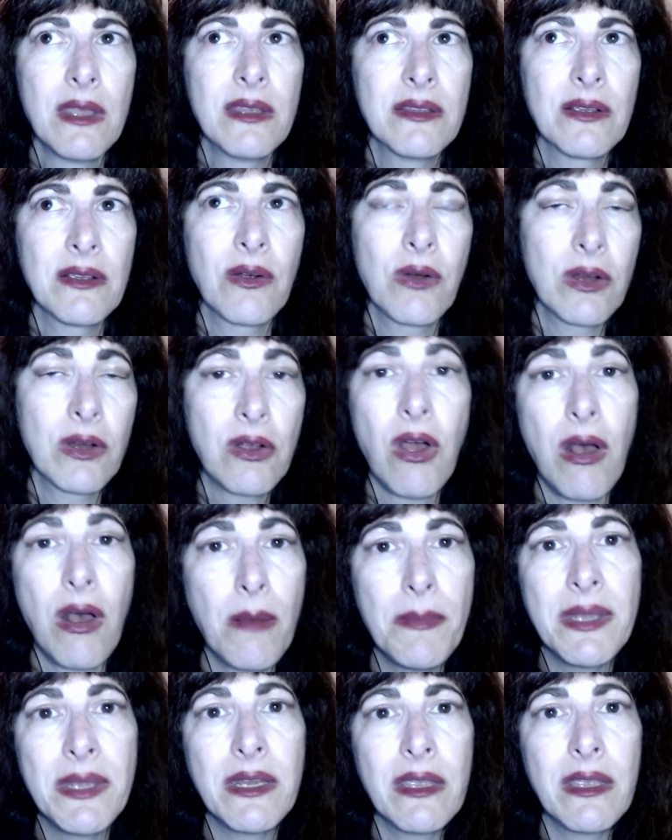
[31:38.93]
or
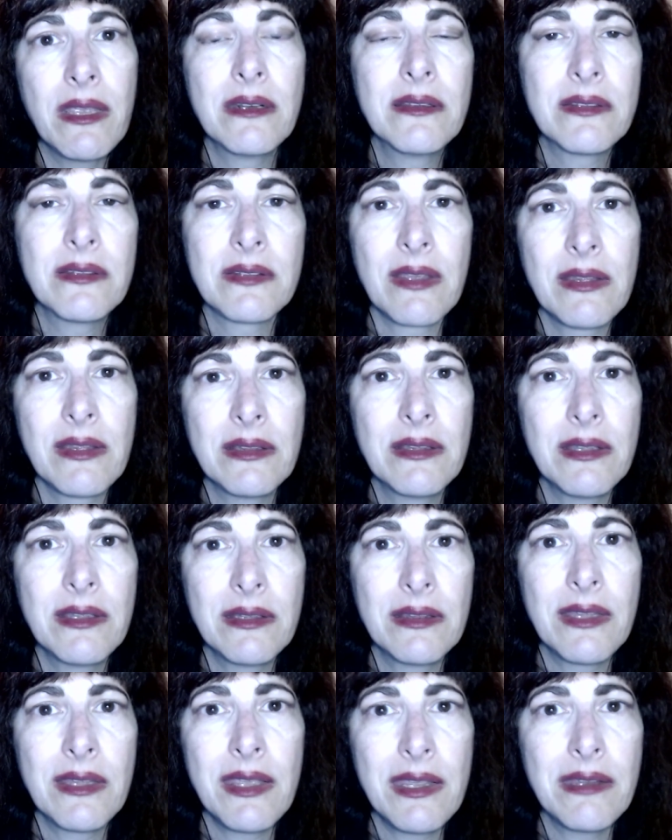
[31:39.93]
commented said
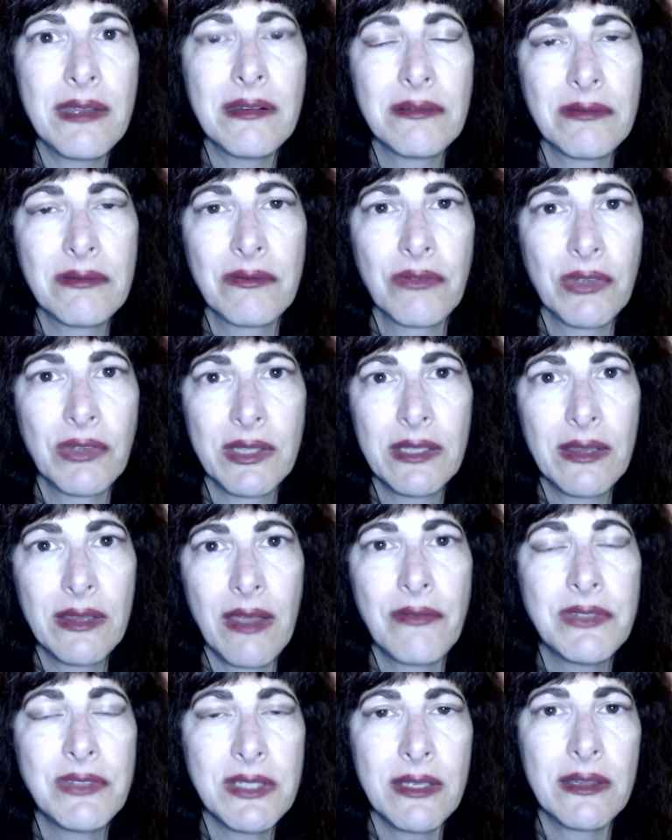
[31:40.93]
that they really
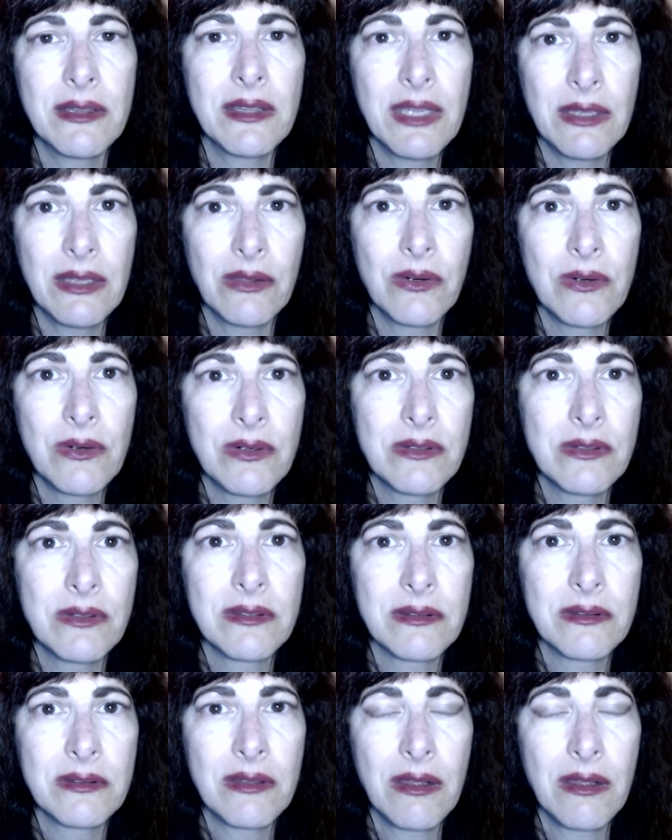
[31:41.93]
loved it and they learned